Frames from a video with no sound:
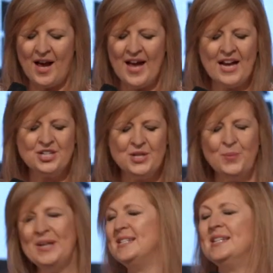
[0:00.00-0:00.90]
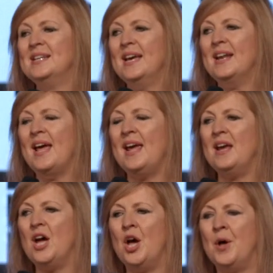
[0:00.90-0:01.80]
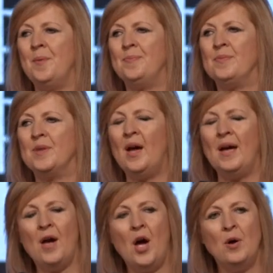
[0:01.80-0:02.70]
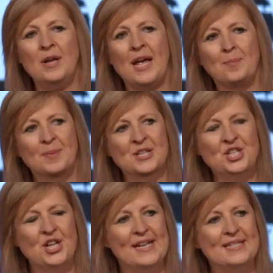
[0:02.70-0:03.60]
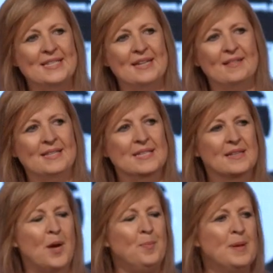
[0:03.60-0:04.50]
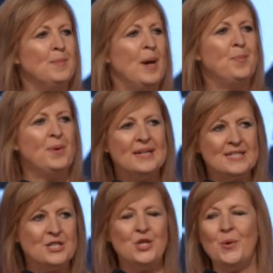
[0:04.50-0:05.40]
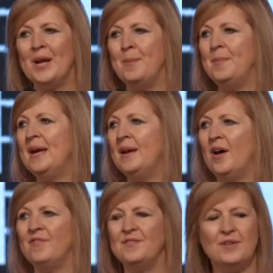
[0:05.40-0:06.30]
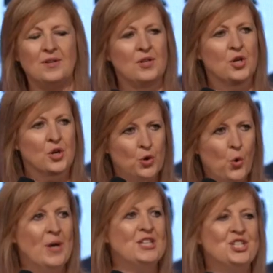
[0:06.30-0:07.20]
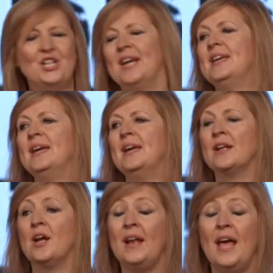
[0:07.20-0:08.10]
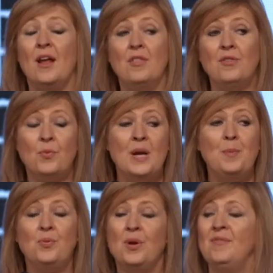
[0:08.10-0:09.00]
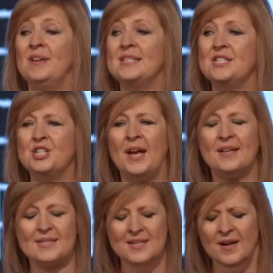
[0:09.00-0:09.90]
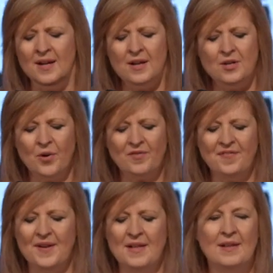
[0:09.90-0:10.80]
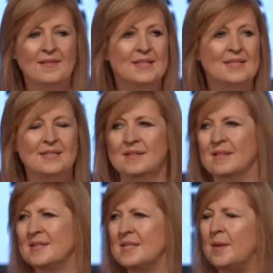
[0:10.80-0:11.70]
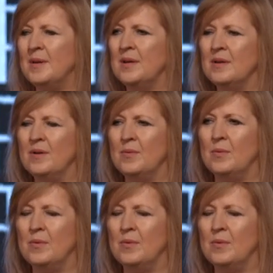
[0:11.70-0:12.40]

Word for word: I actually went to get a. Um, I, I had been chasing this lump in my breast. You know what I mean? After, you know, you're always checking, and I'd had three previous checks, not feeling that something,